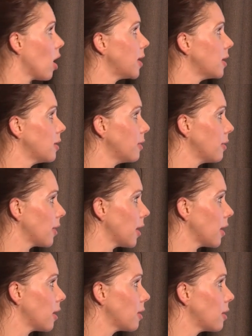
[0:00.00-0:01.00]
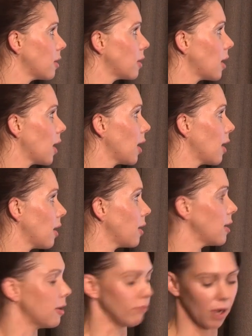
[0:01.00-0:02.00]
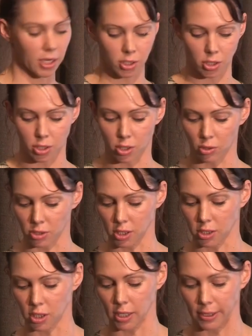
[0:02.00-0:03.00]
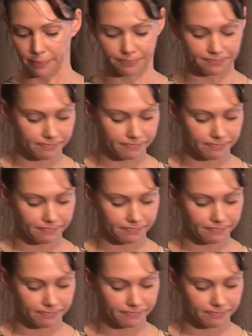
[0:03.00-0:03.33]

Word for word: nine in, the, uh, in relation to toxicity.